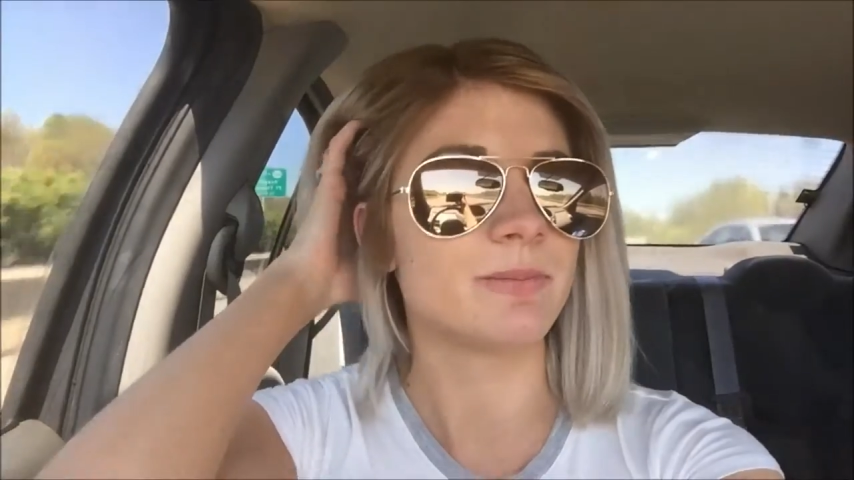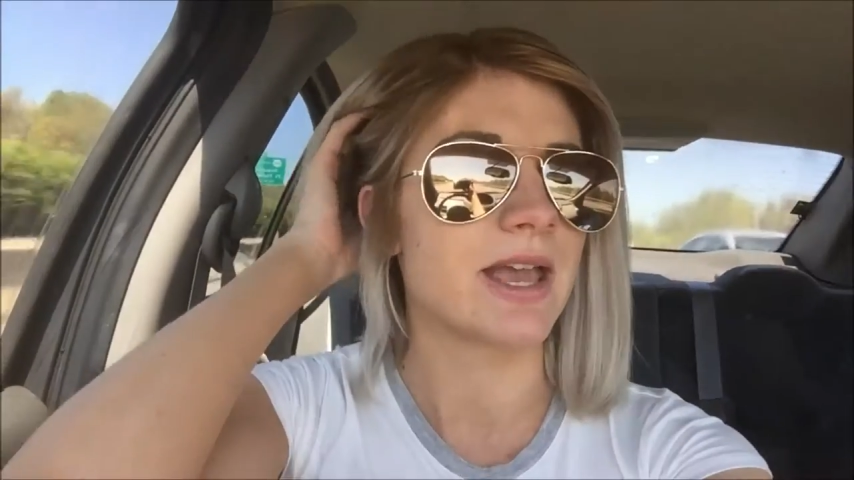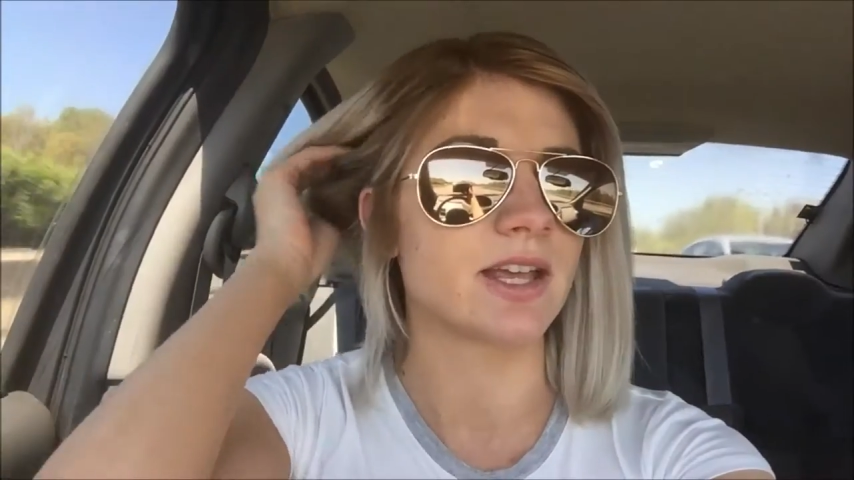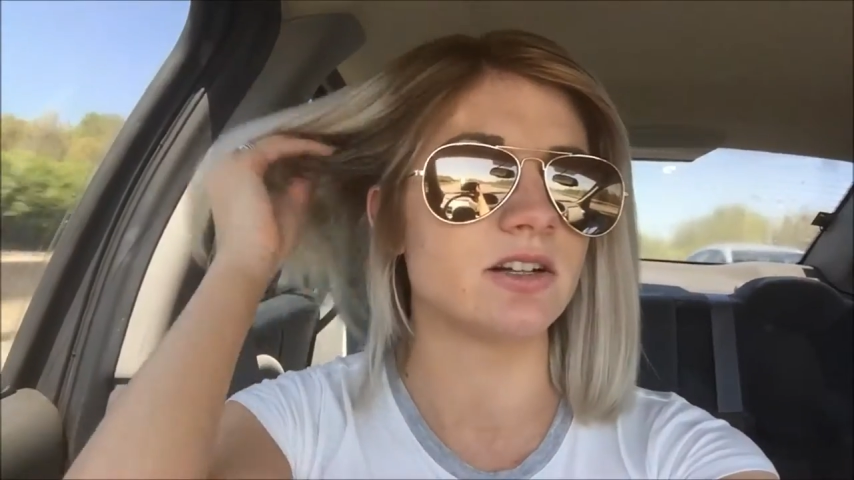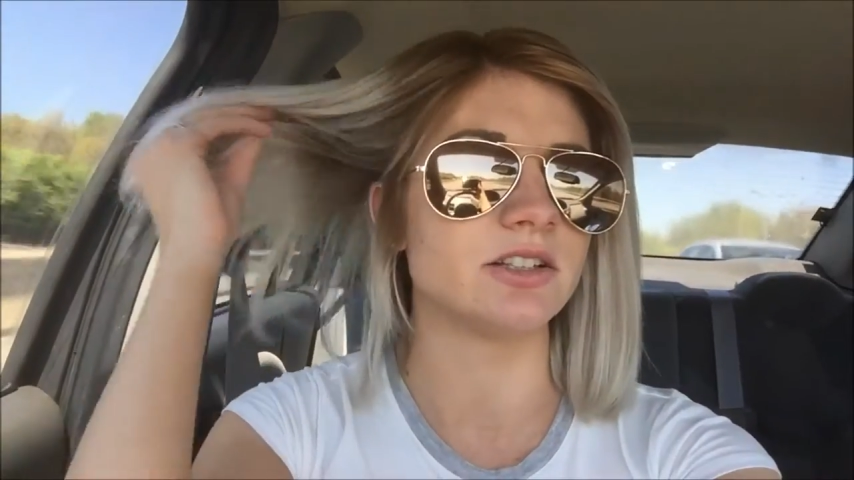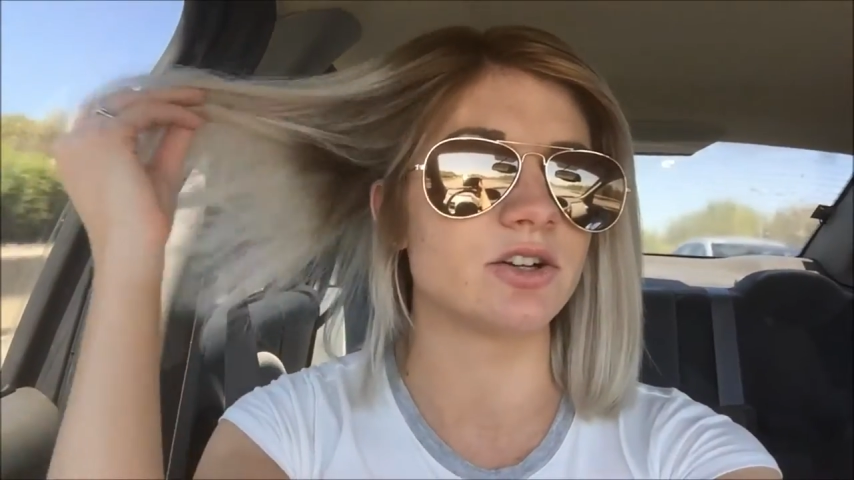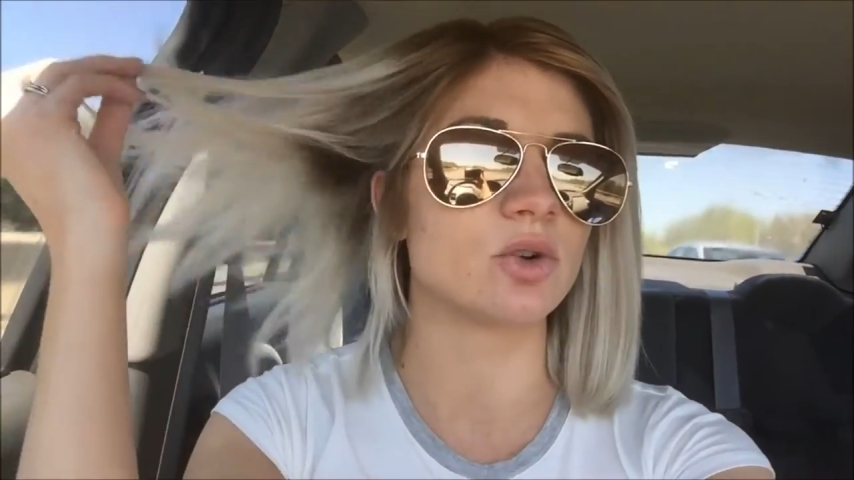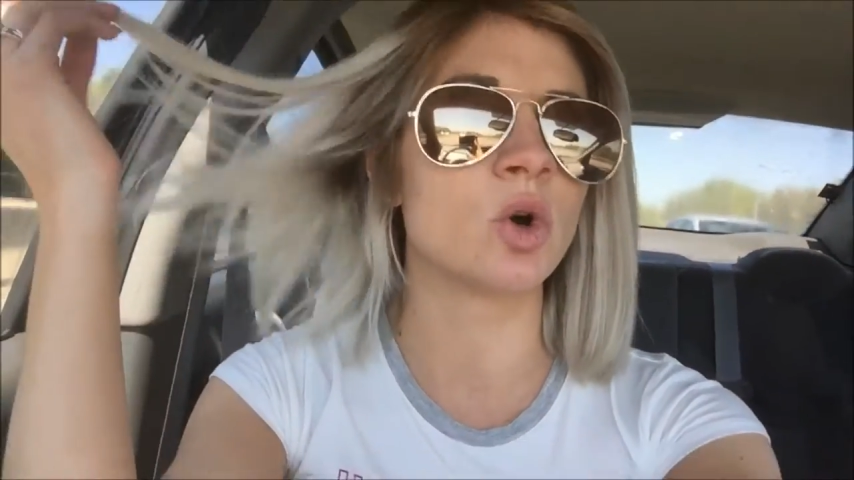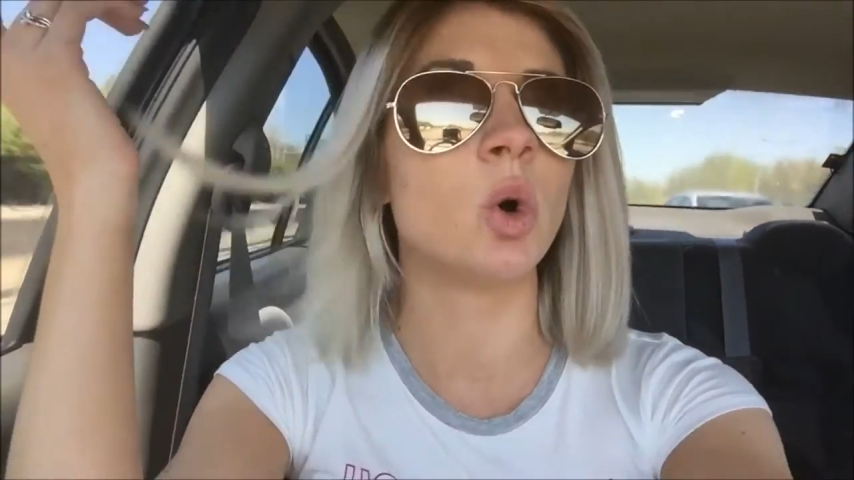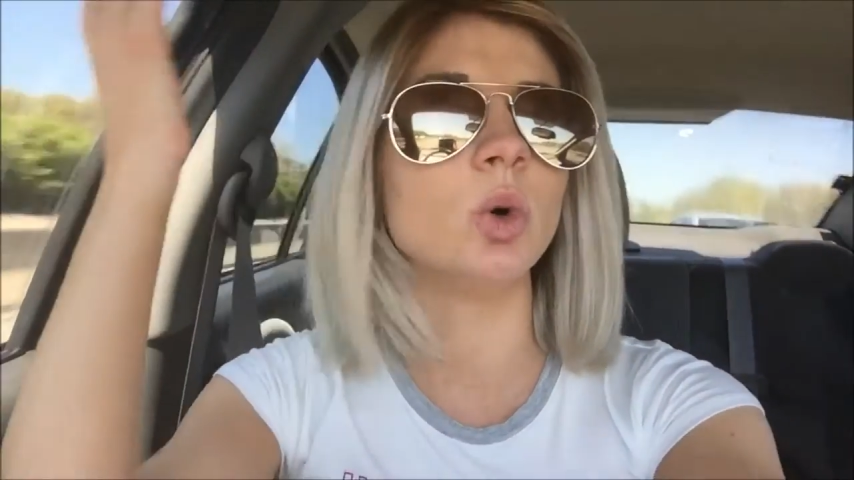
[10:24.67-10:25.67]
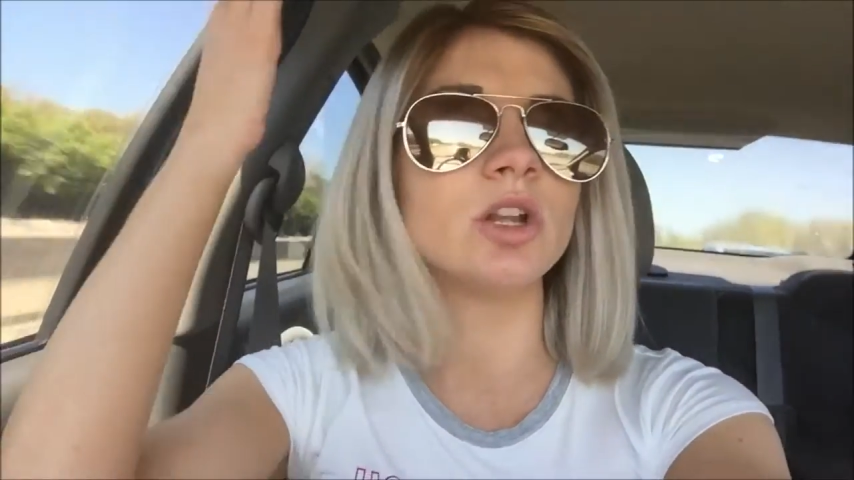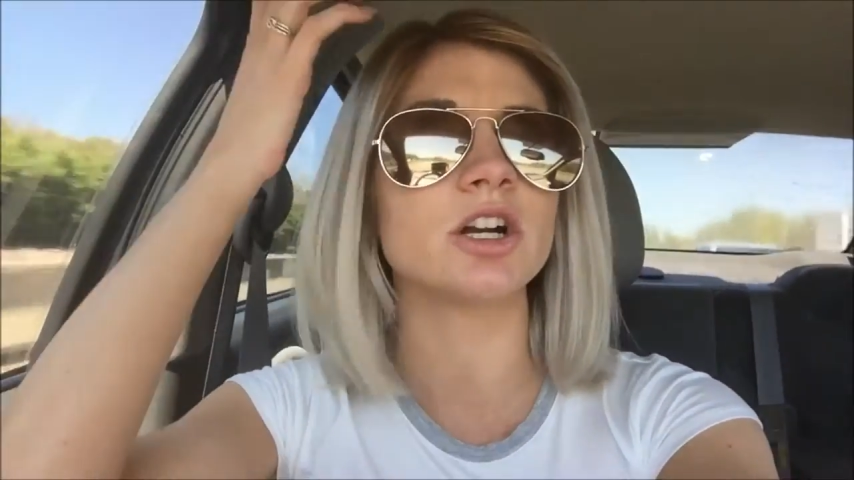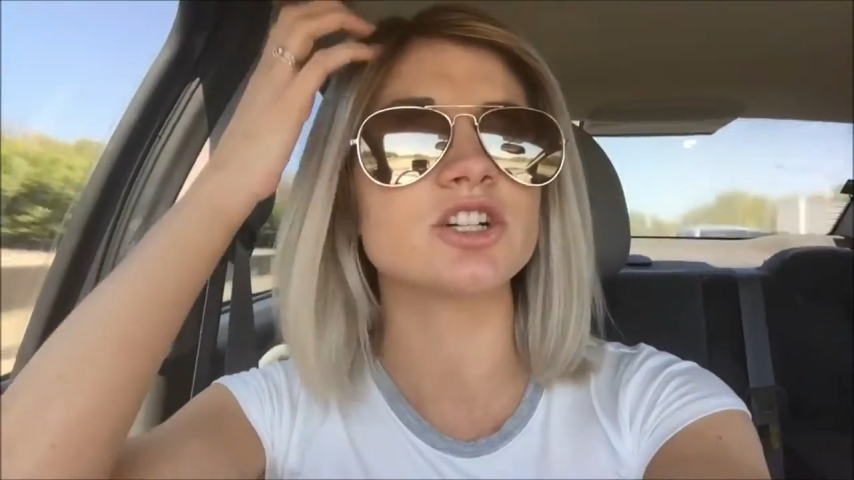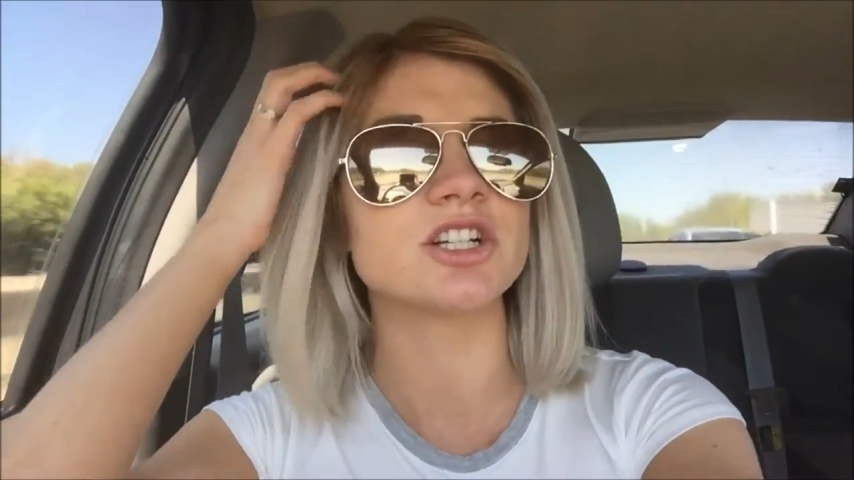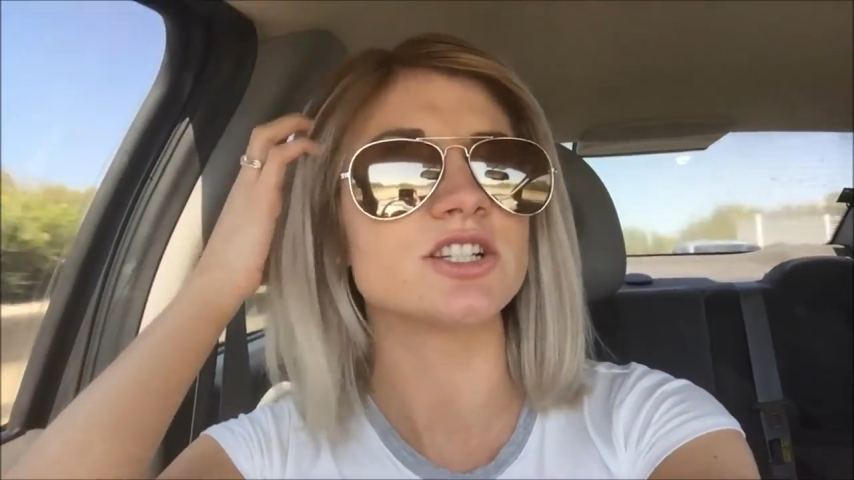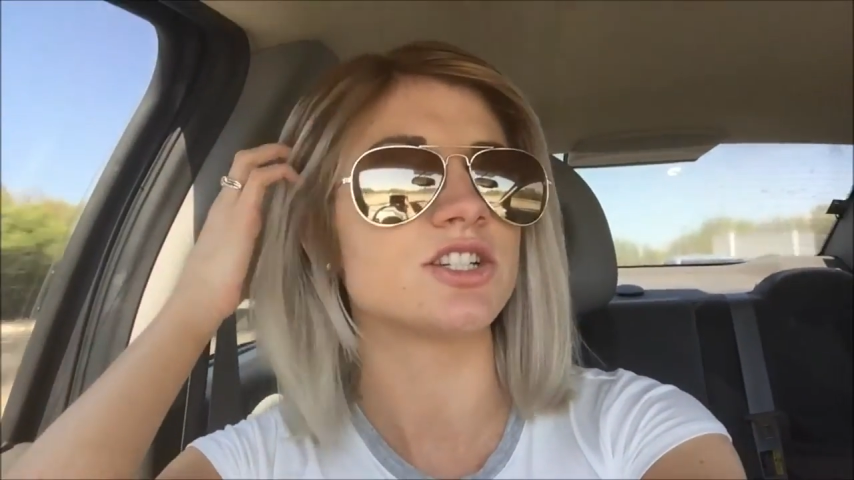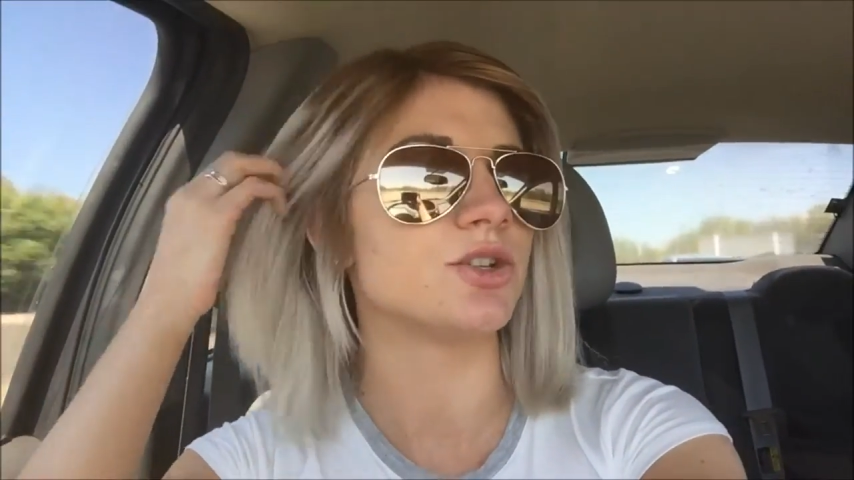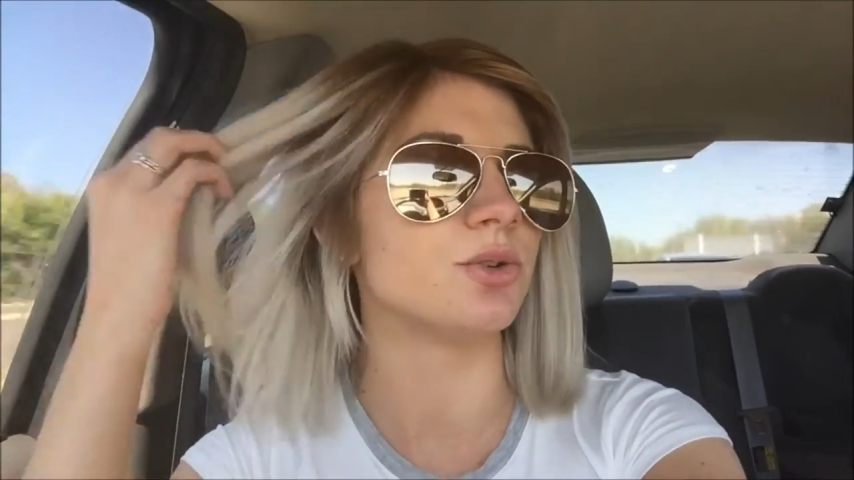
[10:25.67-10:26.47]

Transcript: make it a little cooler just